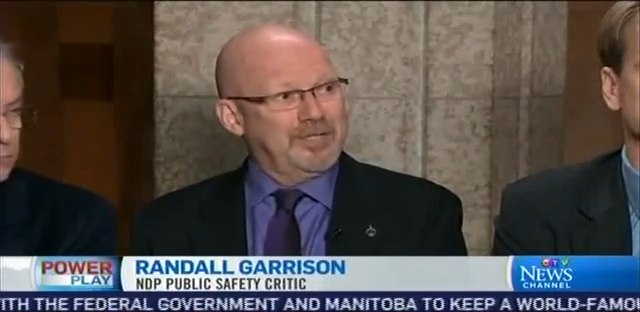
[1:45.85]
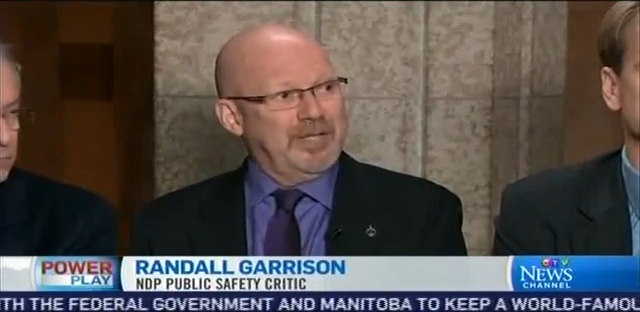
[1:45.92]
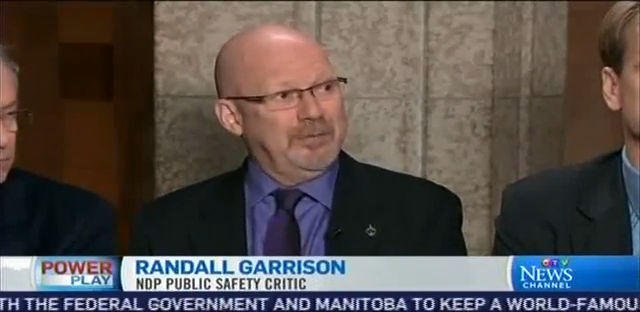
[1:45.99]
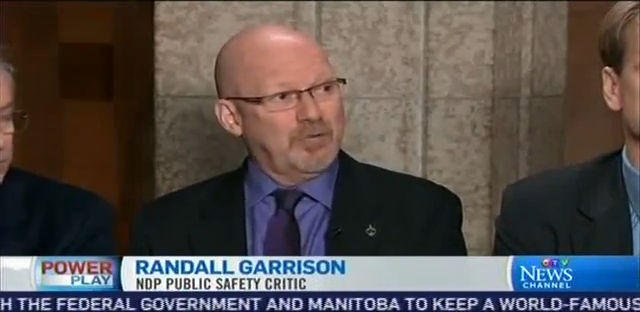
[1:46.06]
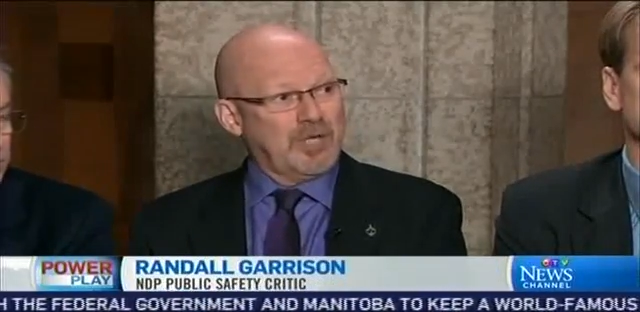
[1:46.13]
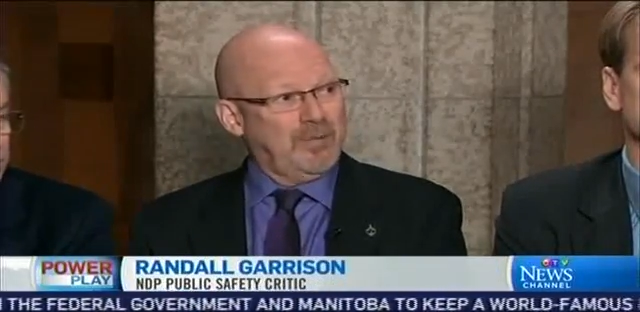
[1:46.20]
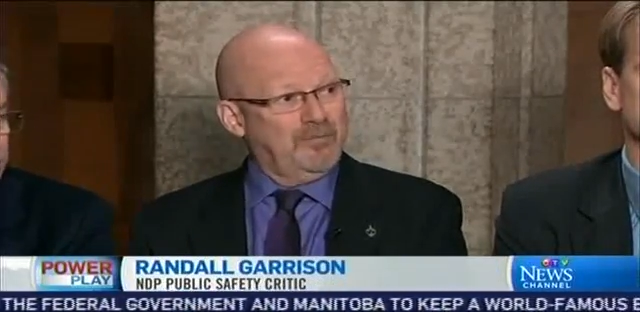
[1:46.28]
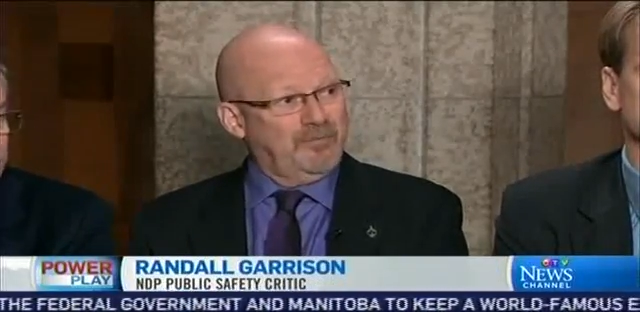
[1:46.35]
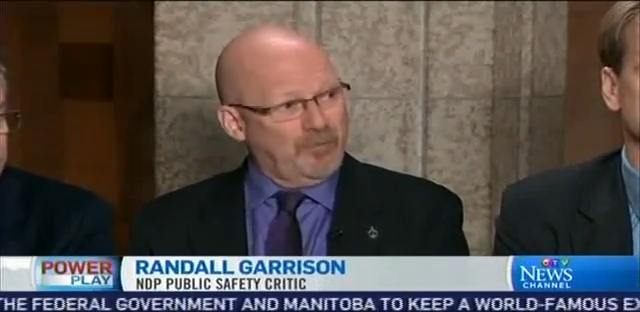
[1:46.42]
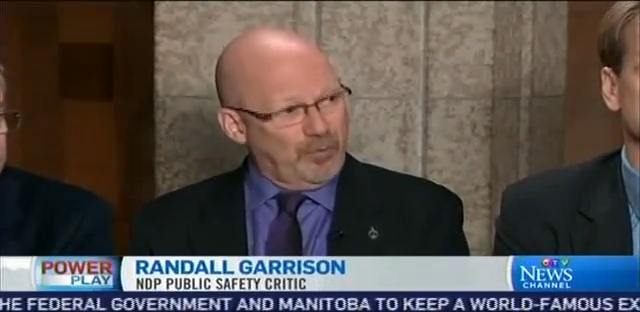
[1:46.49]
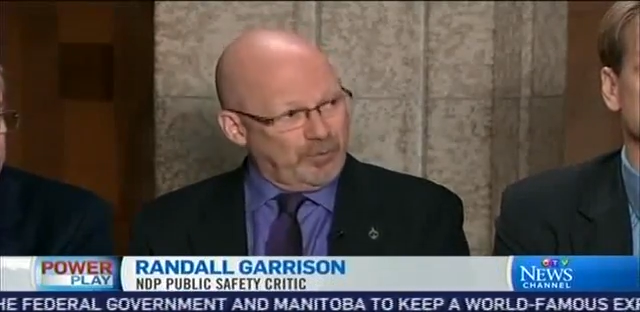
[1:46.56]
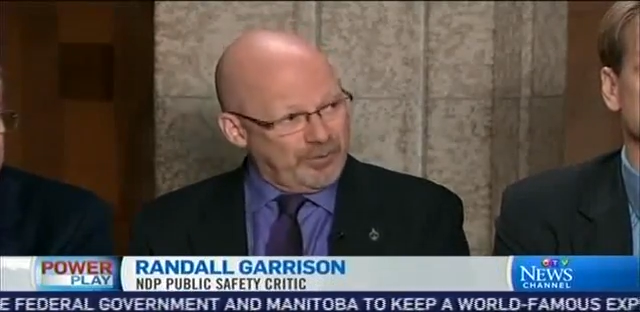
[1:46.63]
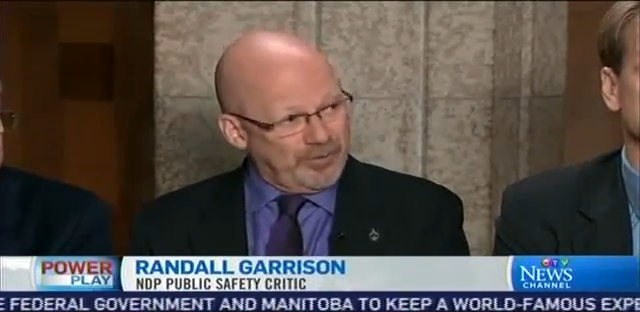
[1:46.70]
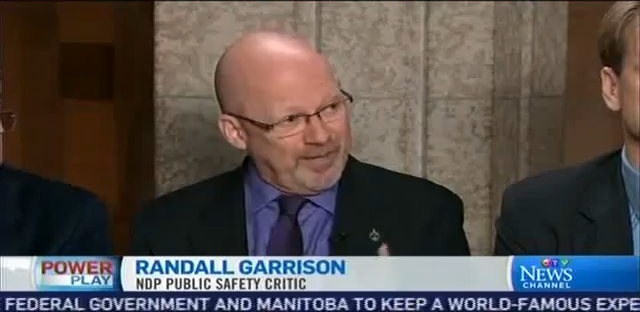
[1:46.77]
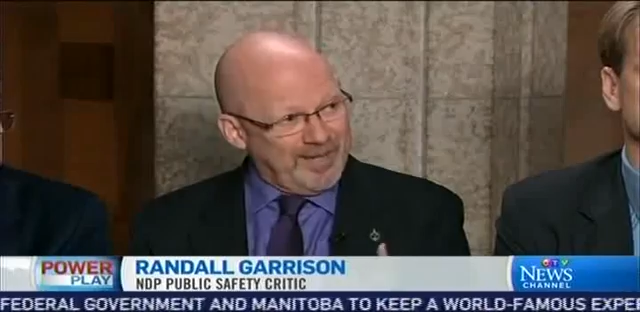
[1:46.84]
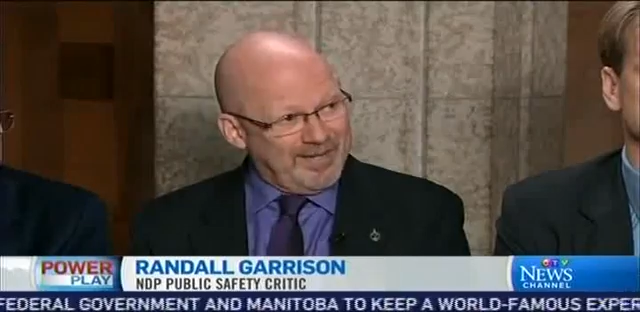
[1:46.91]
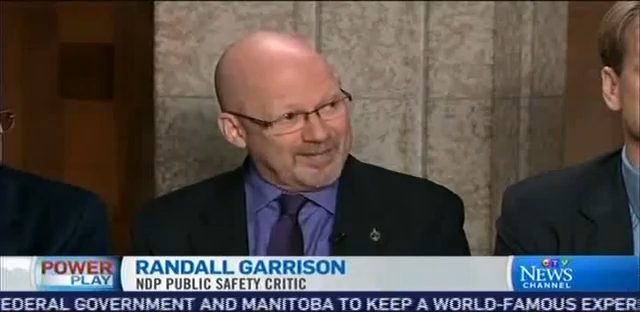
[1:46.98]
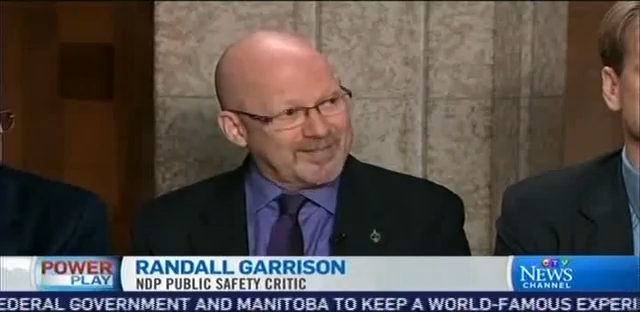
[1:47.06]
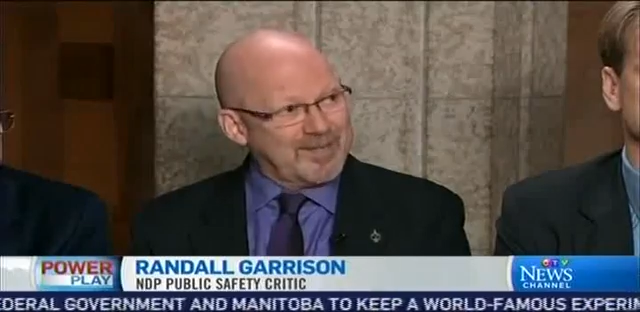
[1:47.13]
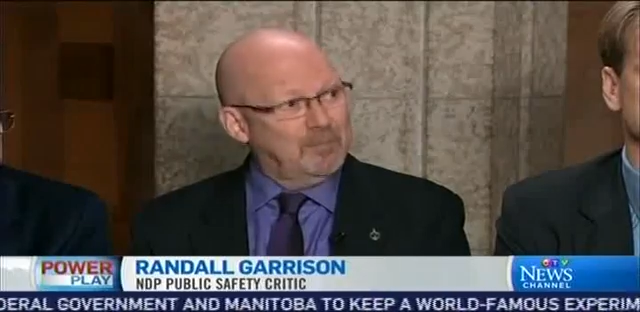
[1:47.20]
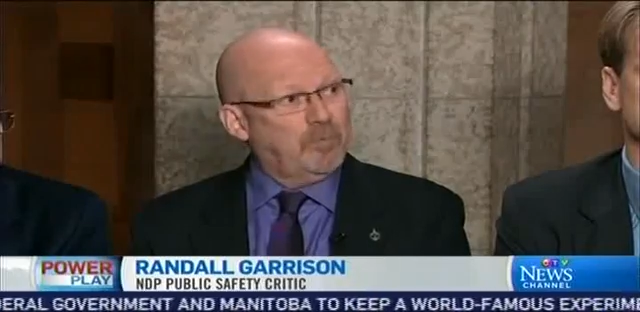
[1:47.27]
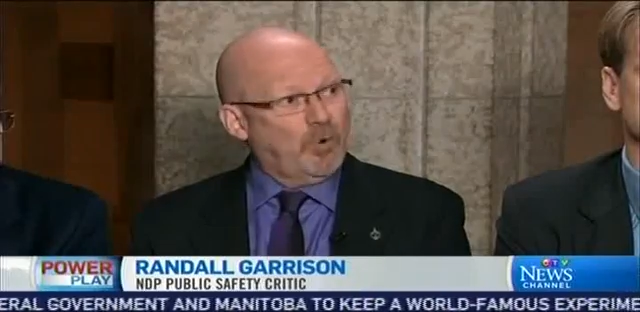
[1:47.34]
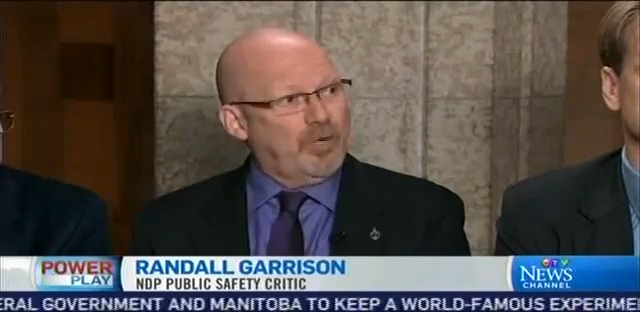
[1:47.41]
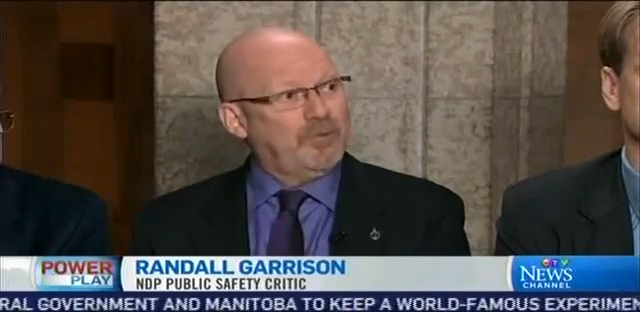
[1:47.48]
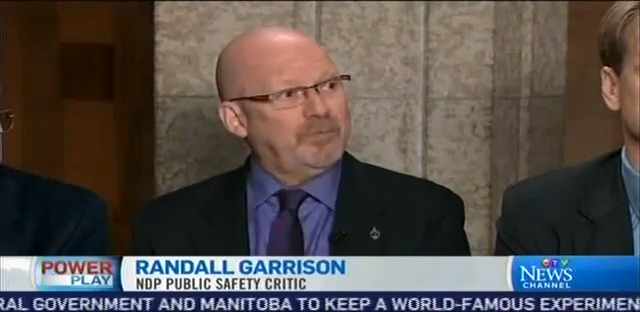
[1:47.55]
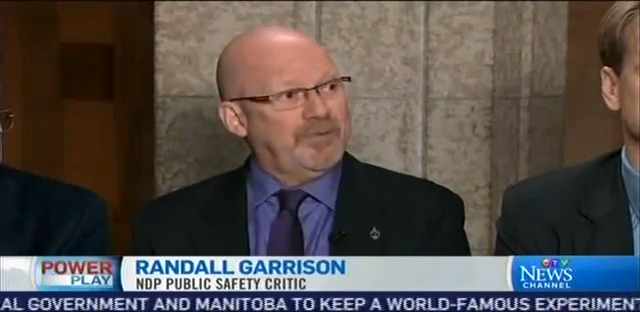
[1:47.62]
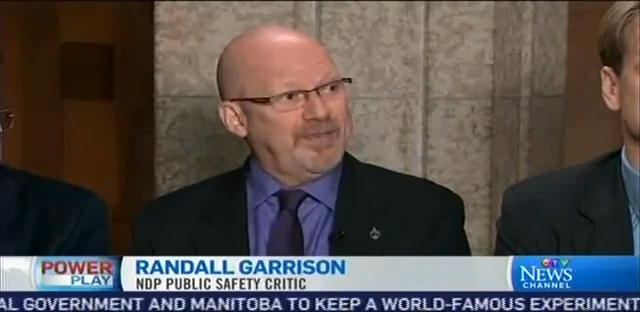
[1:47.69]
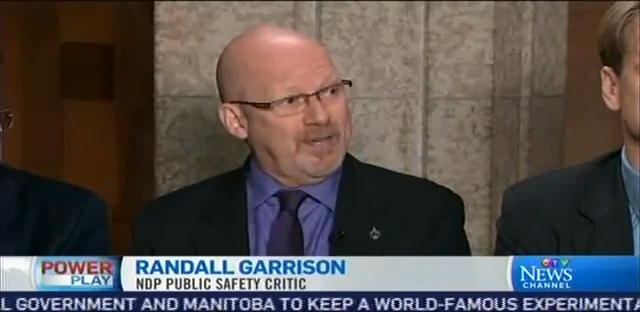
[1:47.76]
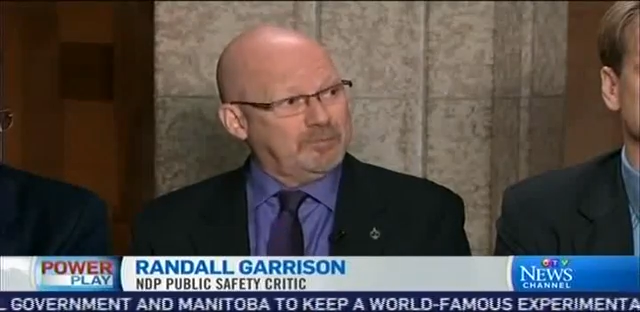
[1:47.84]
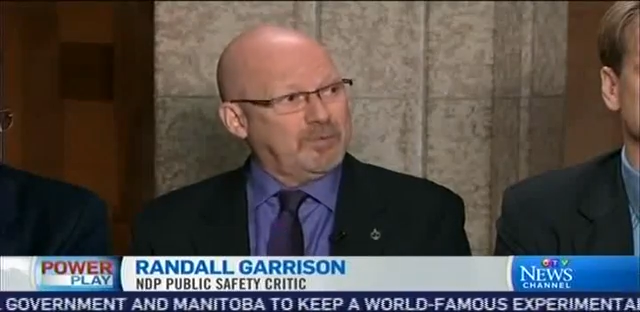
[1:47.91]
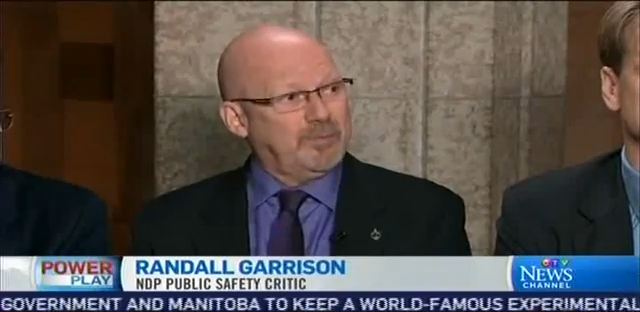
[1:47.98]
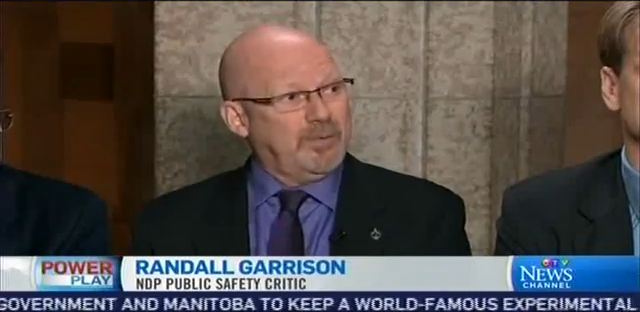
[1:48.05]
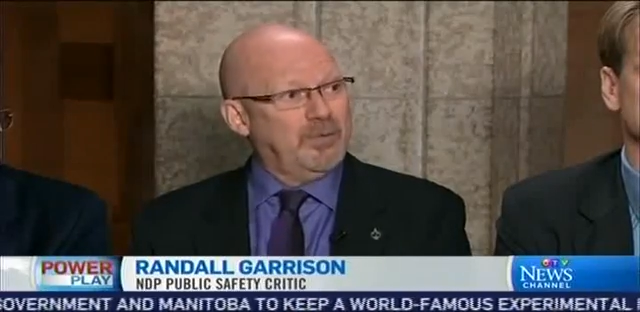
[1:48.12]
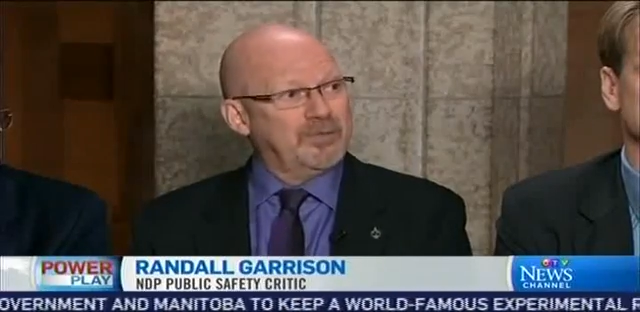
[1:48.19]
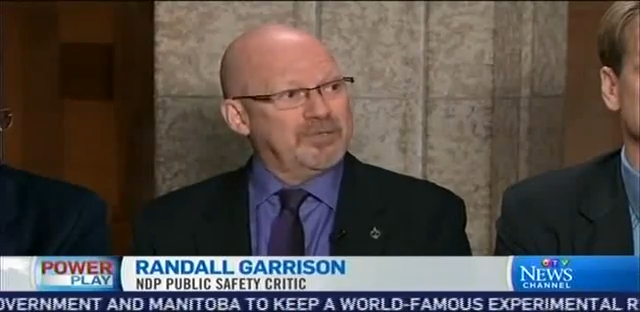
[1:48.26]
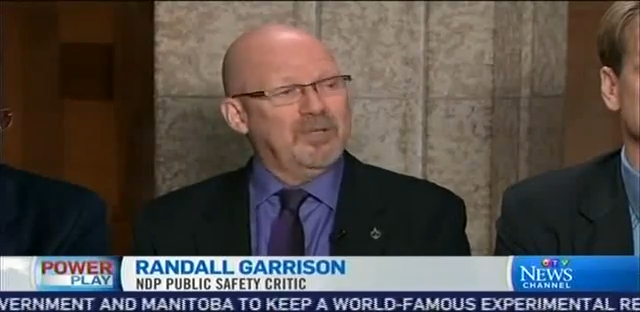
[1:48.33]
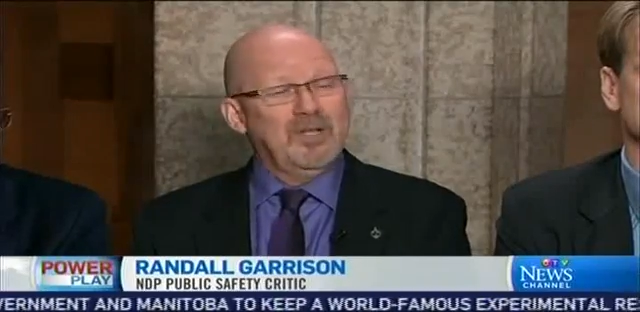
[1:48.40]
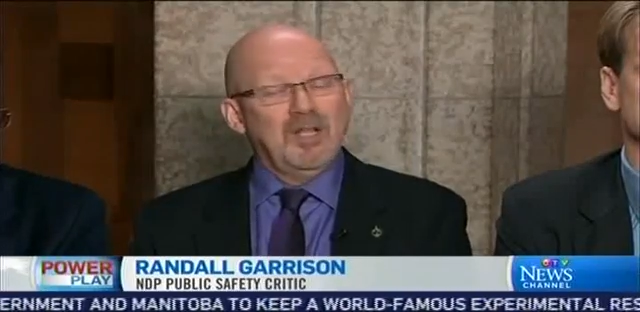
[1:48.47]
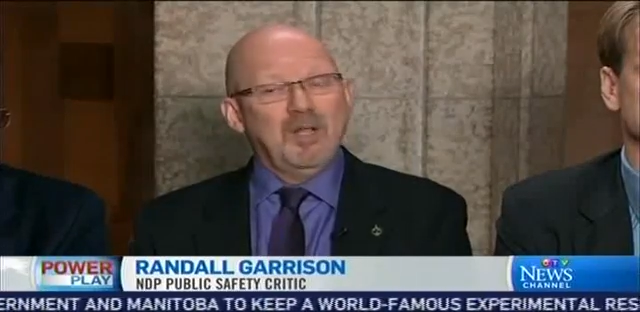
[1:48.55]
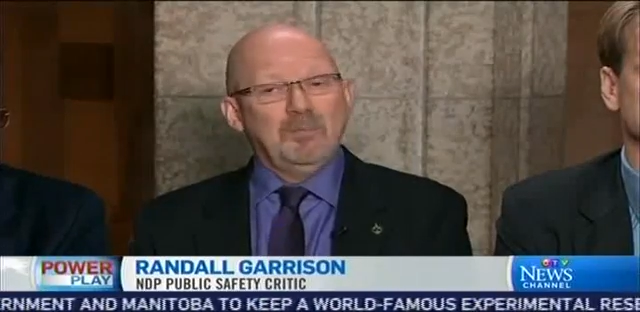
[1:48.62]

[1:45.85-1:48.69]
and they will come forward at some point with that proposal.